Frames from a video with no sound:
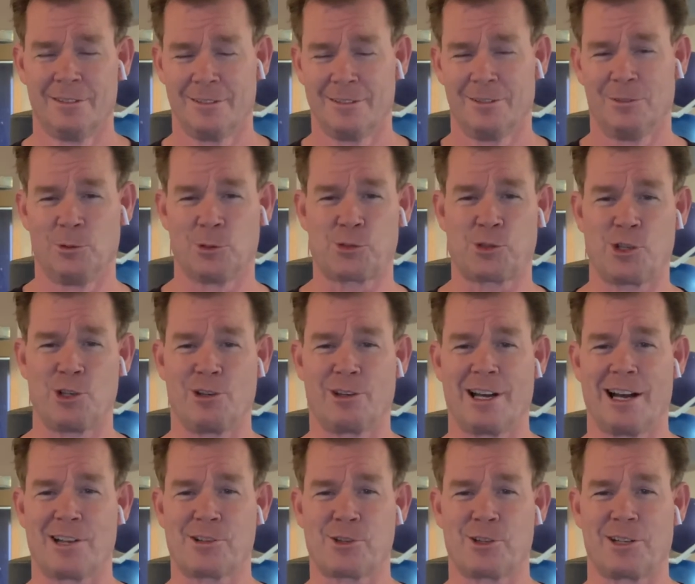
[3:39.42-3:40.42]
We'll see you
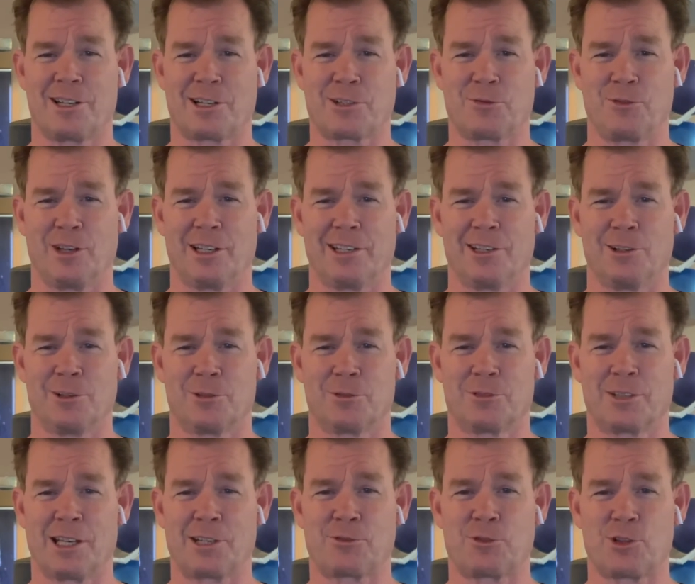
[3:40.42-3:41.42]
guys in the next video.
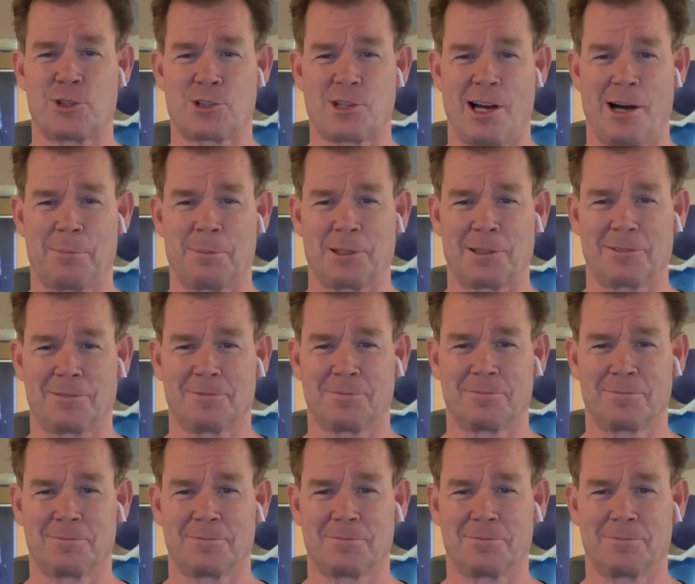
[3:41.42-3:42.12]
Thanks for the topic.